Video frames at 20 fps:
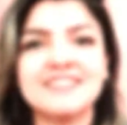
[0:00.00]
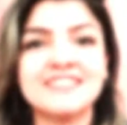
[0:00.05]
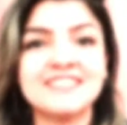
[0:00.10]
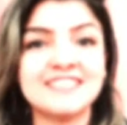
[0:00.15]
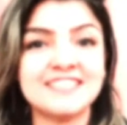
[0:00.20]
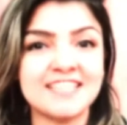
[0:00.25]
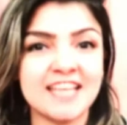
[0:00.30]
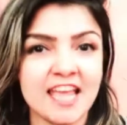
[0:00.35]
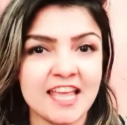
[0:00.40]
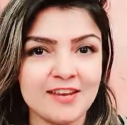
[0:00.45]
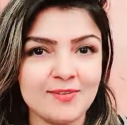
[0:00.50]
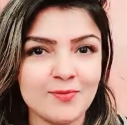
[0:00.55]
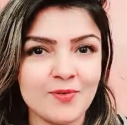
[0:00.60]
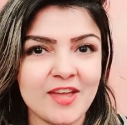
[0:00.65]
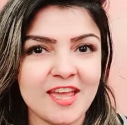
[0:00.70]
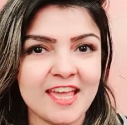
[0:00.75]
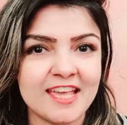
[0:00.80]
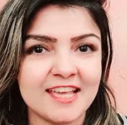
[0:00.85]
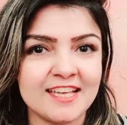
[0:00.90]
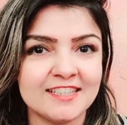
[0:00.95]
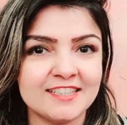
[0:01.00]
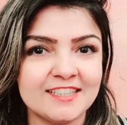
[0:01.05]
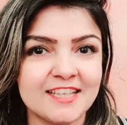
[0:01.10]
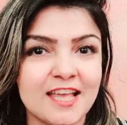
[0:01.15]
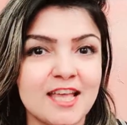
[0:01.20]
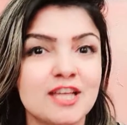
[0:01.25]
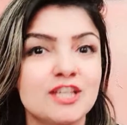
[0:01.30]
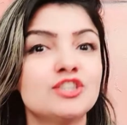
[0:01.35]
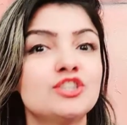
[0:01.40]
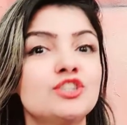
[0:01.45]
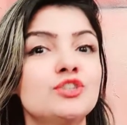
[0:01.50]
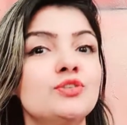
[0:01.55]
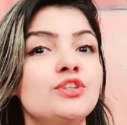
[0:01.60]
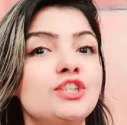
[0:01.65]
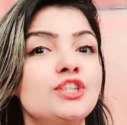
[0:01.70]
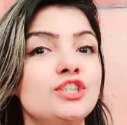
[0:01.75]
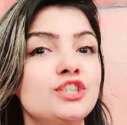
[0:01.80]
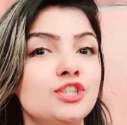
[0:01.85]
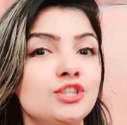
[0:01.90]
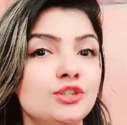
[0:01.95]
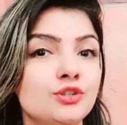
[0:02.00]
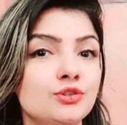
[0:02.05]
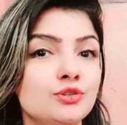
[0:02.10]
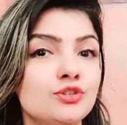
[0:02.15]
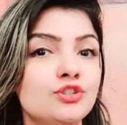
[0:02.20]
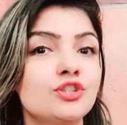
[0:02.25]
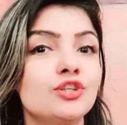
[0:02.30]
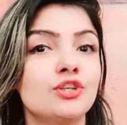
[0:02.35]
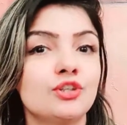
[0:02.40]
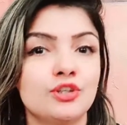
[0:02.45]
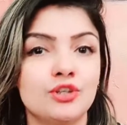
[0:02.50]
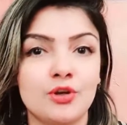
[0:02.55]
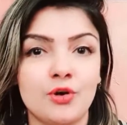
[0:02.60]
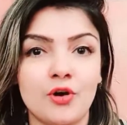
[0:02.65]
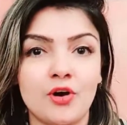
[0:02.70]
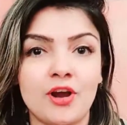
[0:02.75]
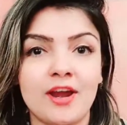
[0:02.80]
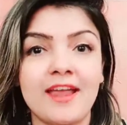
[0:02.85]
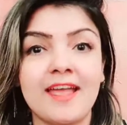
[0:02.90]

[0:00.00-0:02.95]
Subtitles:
10 ways to reduce your